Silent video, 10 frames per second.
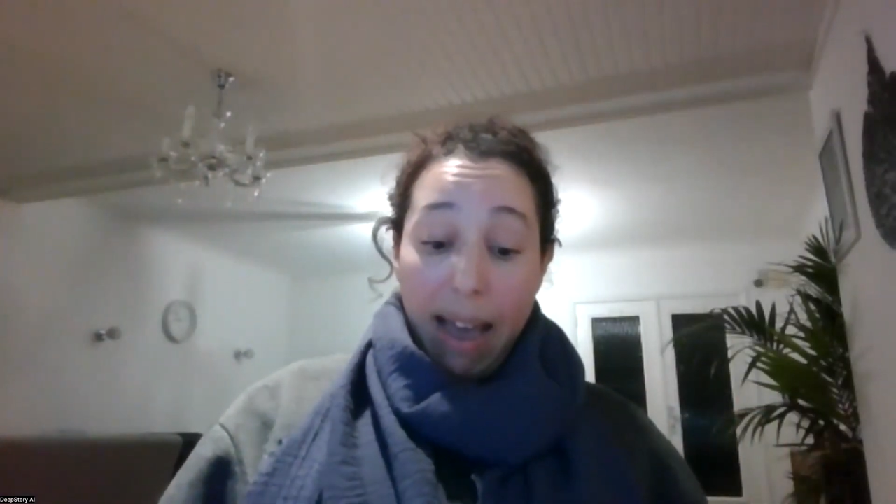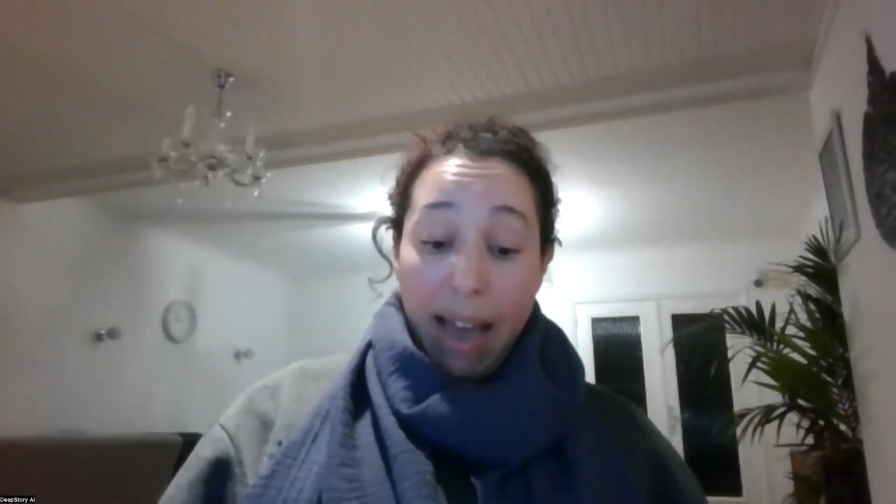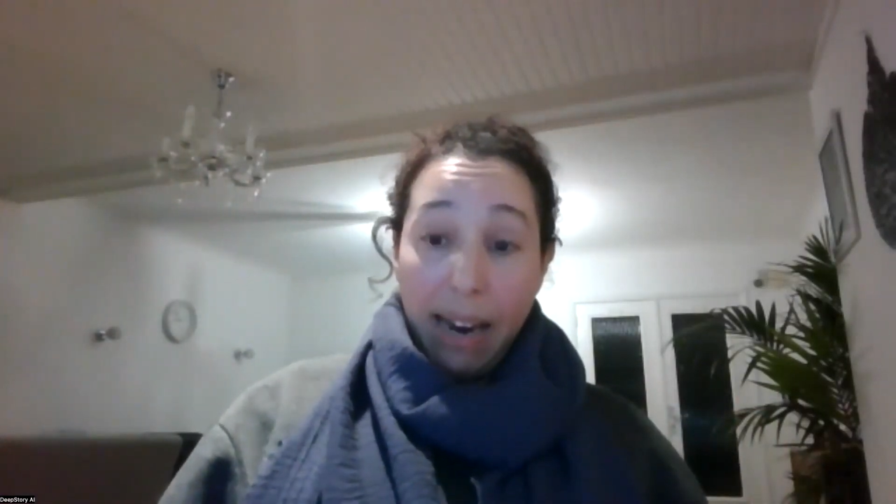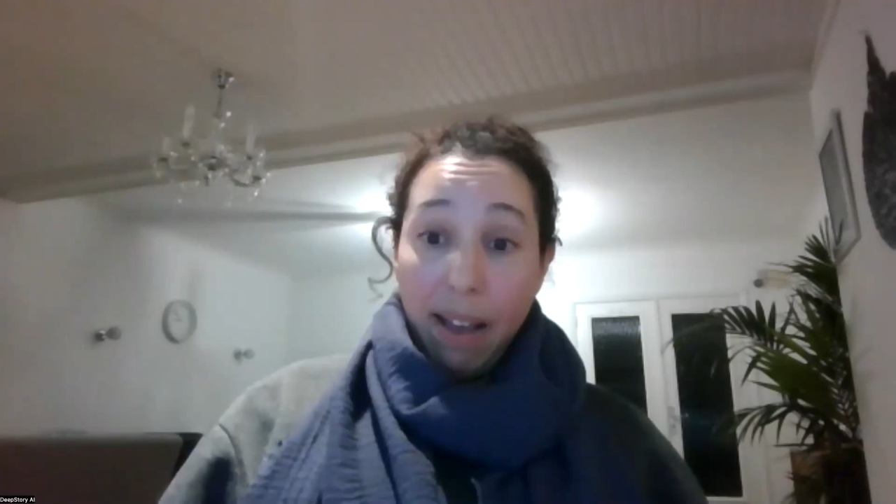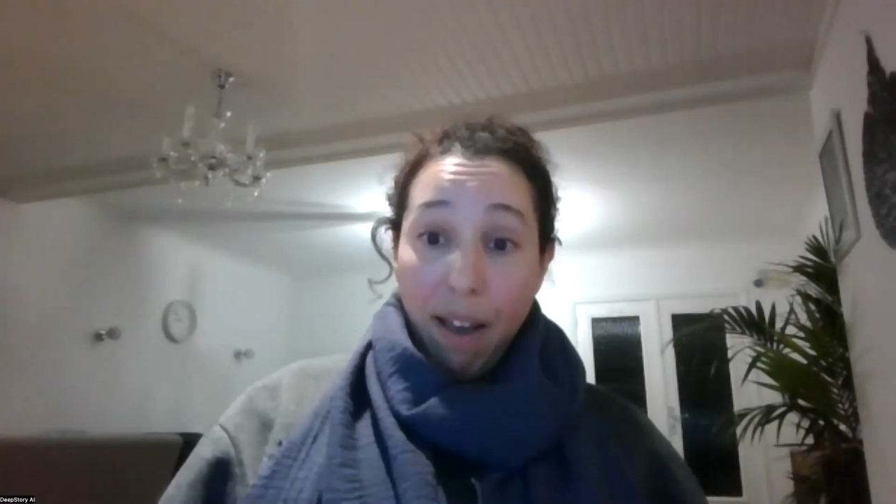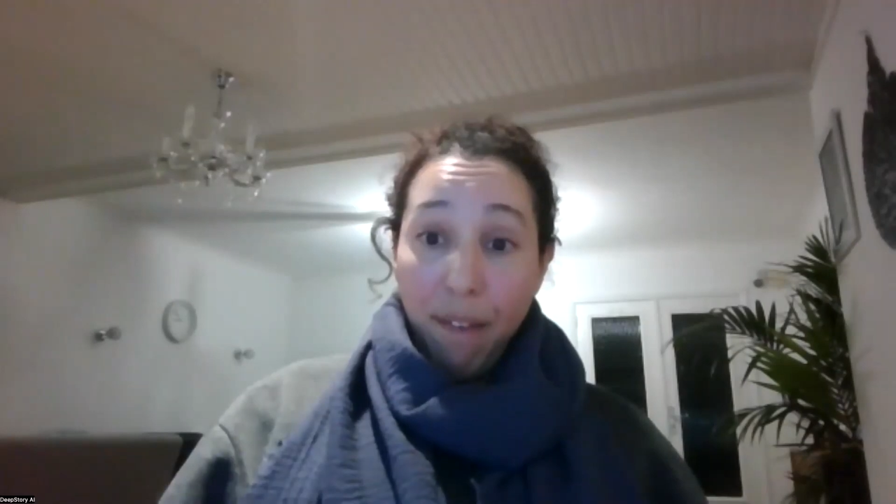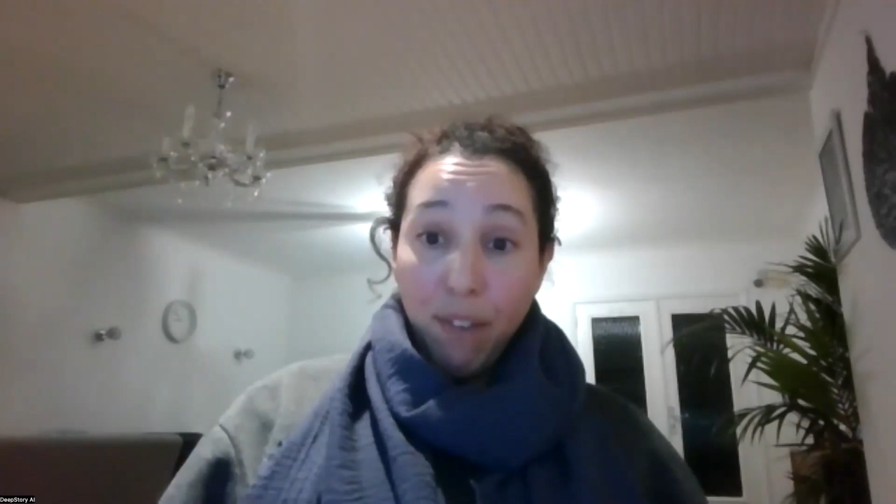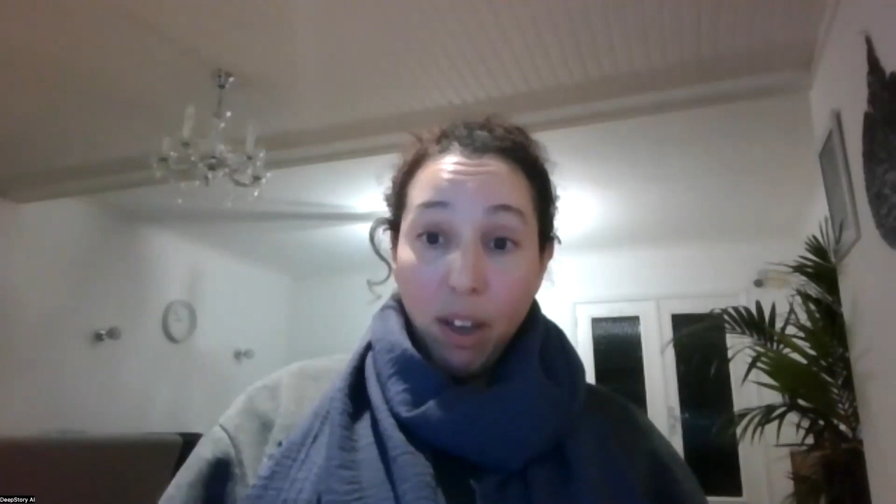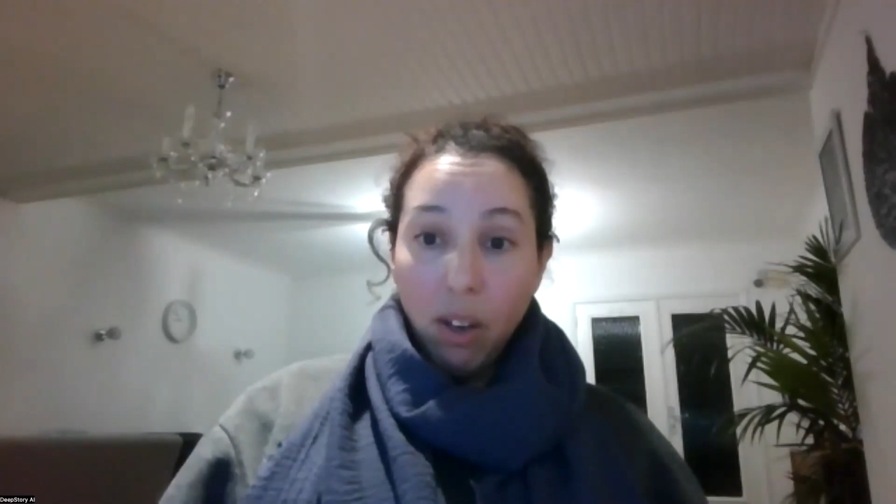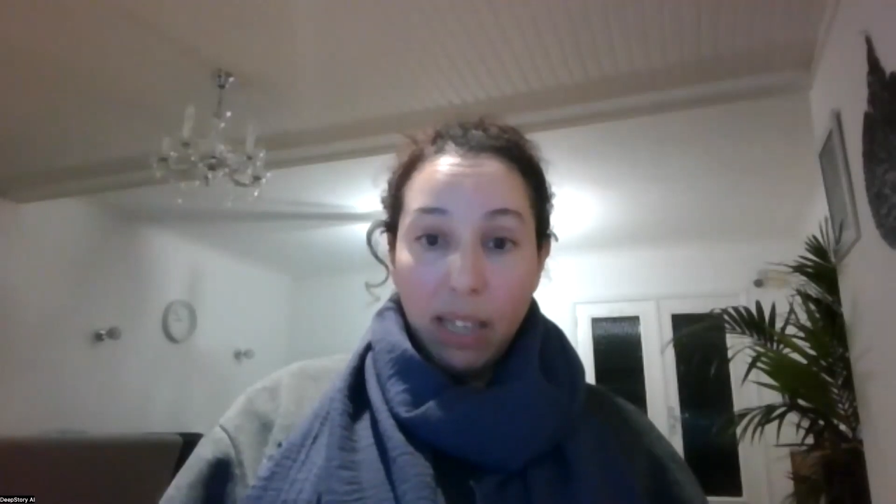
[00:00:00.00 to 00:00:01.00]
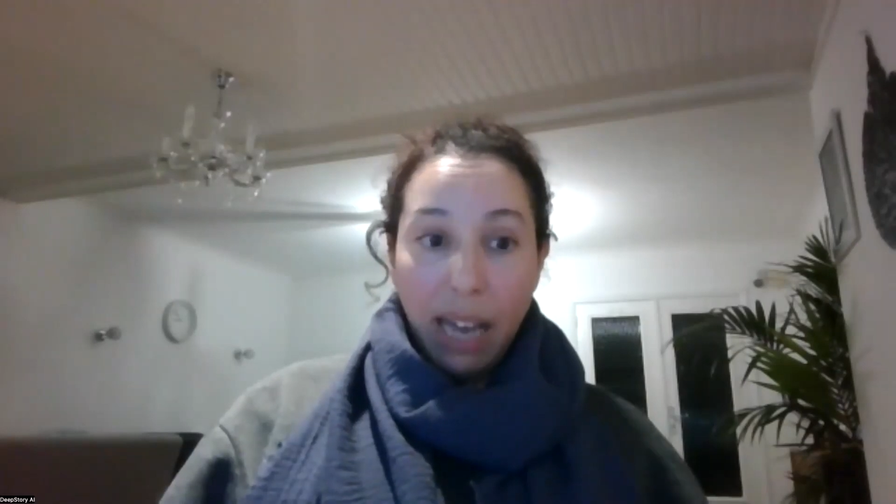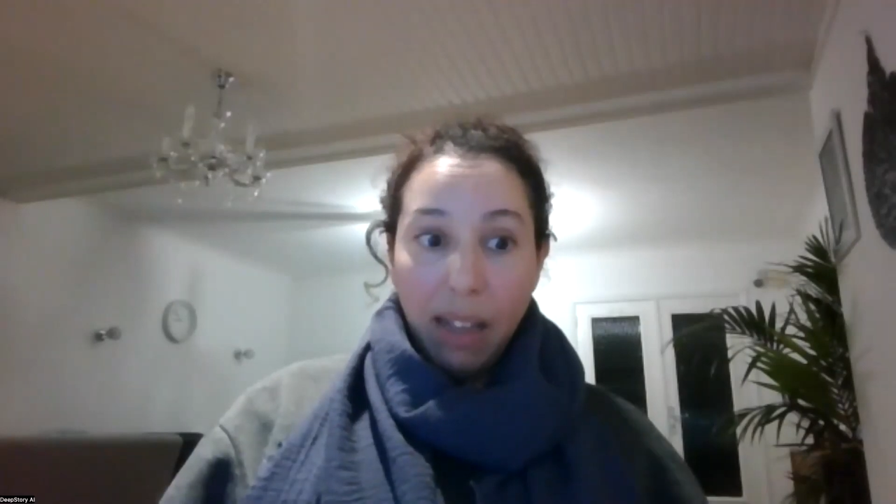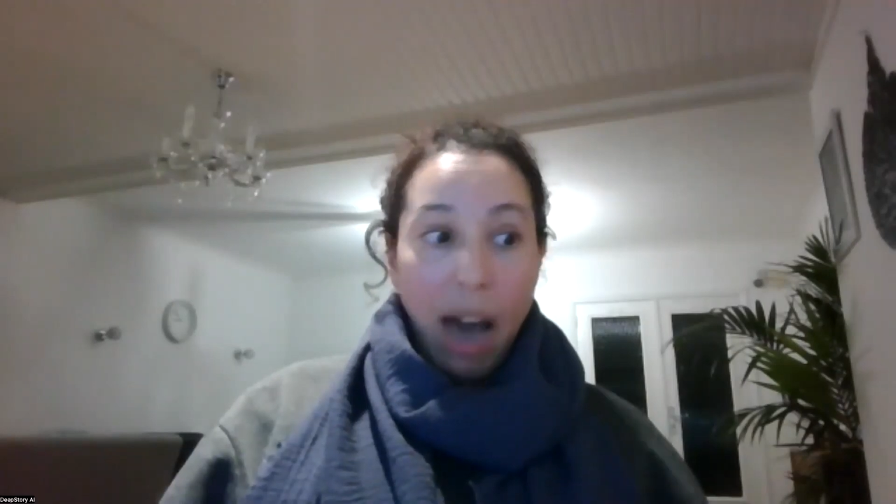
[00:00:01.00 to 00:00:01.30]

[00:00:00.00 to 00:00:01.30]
And if you look at